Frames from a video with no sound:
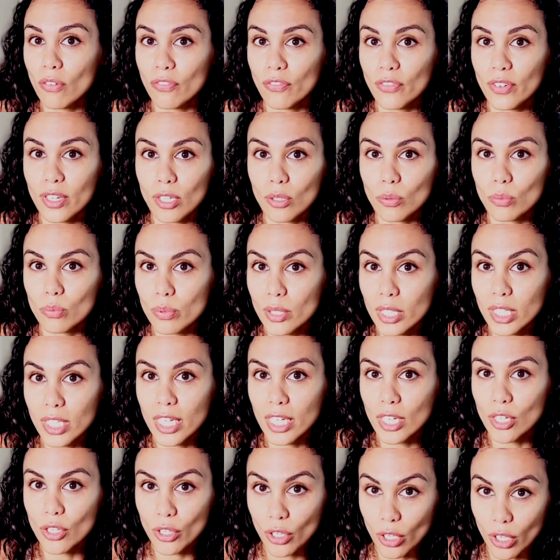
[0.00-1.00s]
feel really
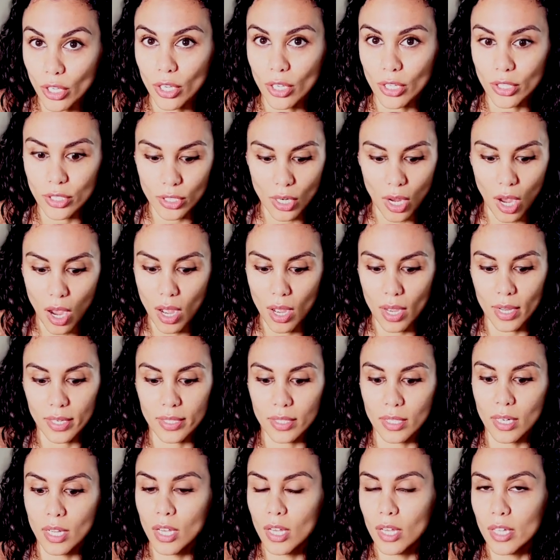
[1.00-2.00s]
good
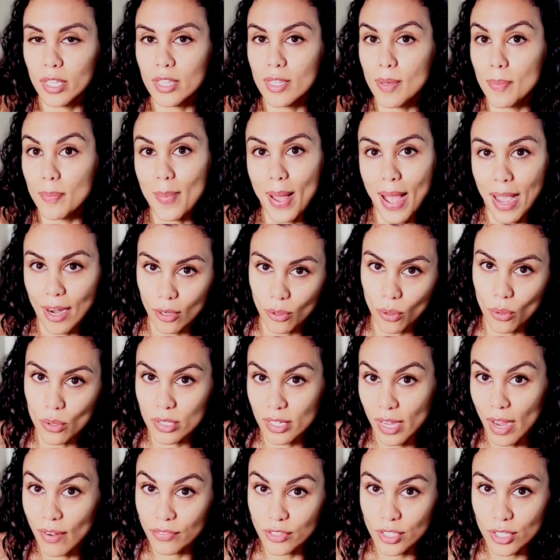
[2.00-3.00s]
on the macros
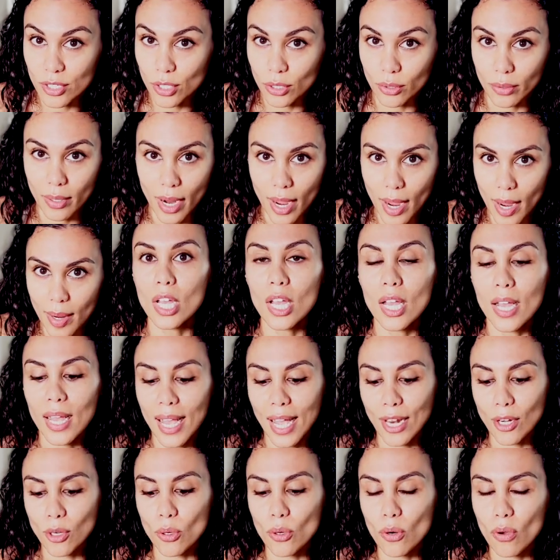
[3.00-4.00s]
I've described
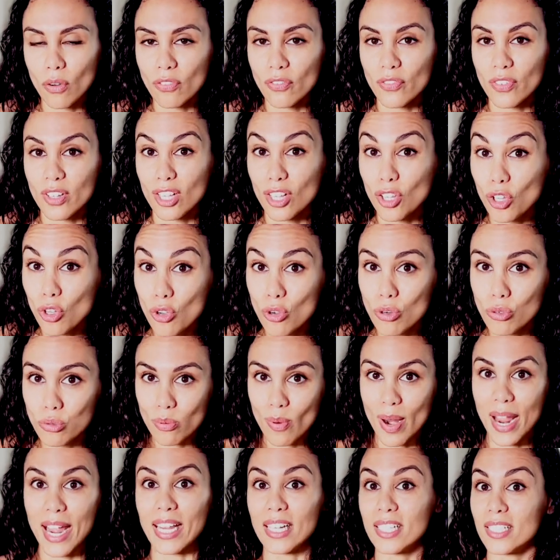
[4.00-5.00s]
and you don't feel
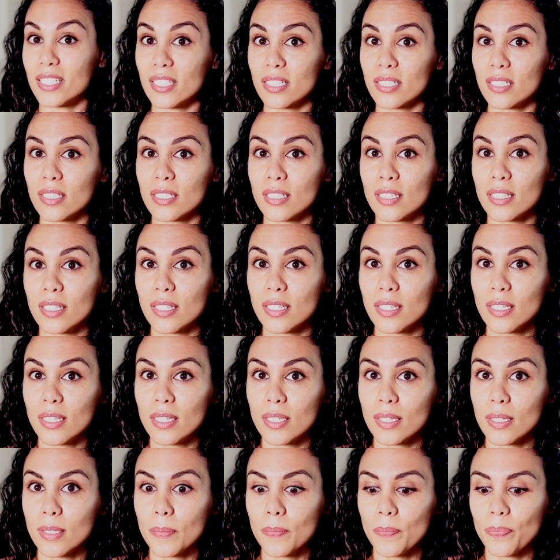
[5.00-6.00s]
great,
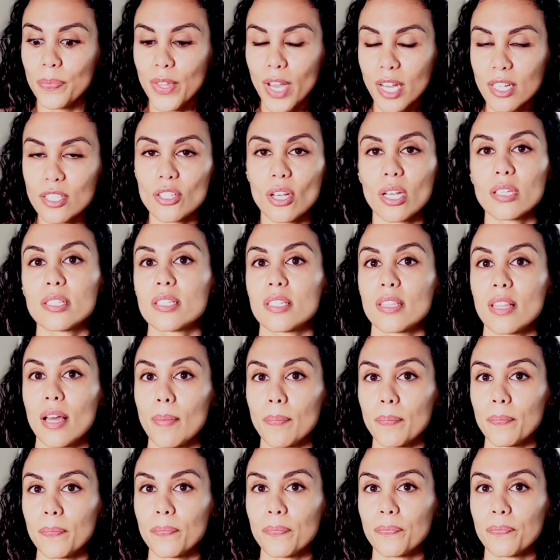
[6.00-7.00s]
adjust them.
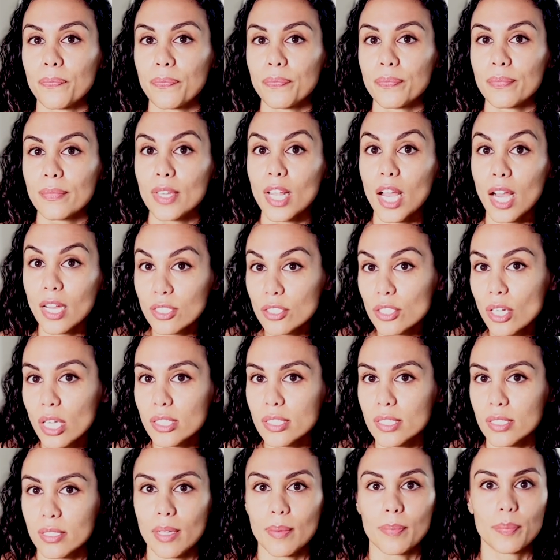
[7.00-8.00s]

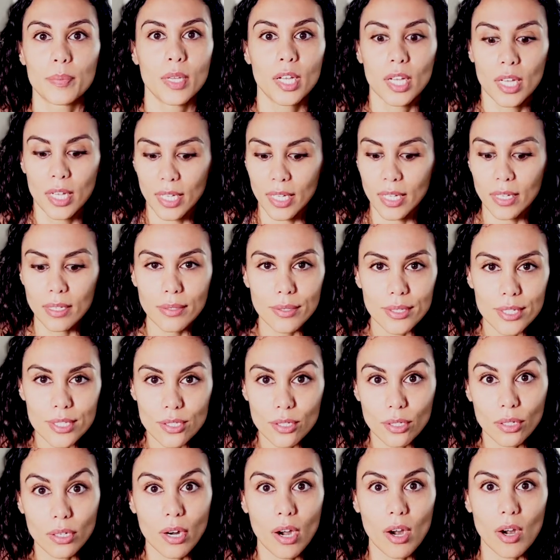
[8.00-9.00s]
Adjust them. Increase
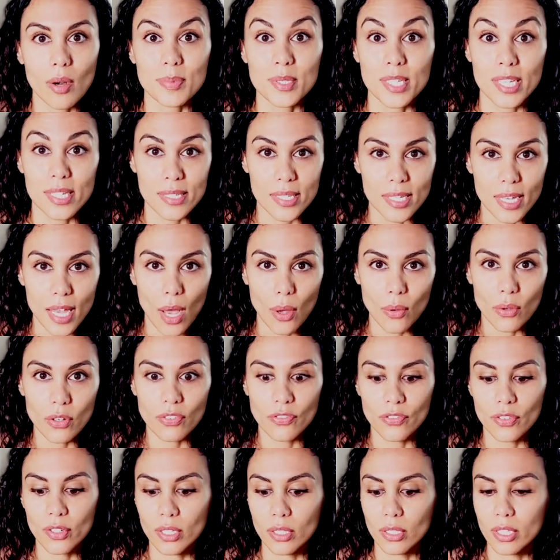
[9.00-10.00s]
your carbs, see how you
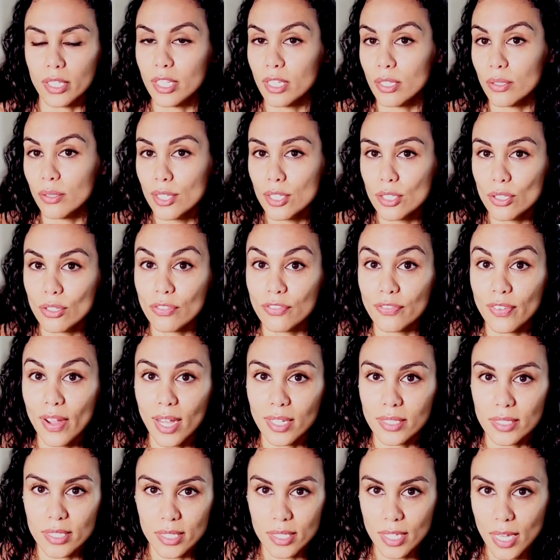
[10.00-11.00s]
feel. Increase your
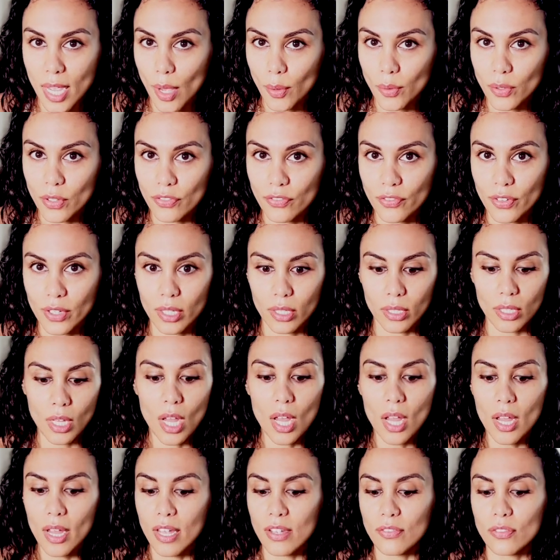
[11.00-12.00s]
fats, see how you feel.
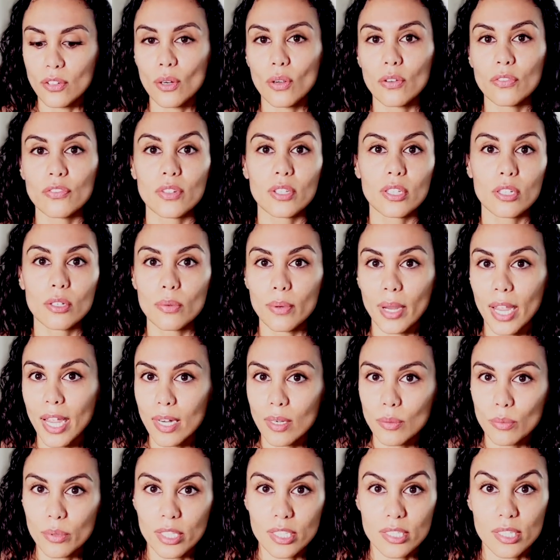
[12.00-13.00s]
If you don't feel great
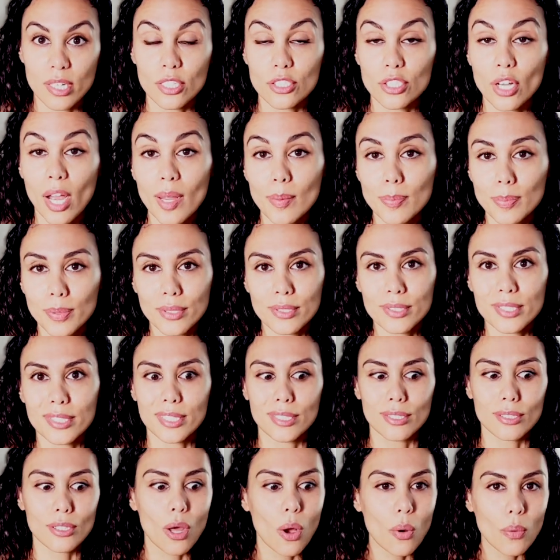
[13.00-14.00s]
with such high
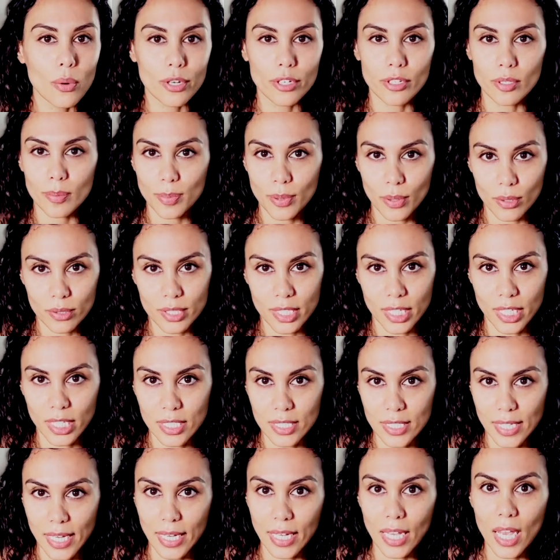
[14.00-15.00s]
protein, lower your protein
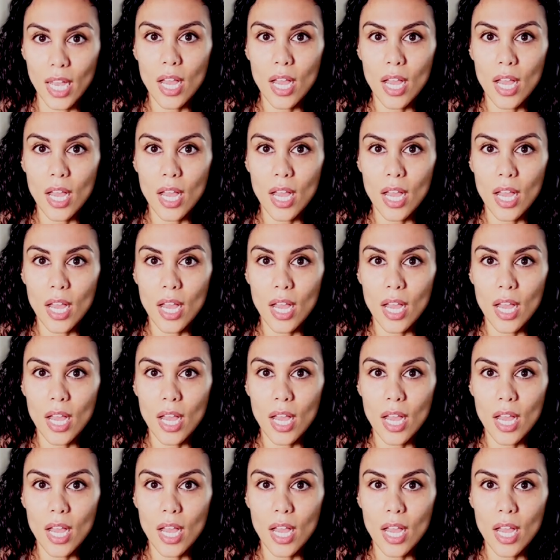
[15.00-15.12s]
intake.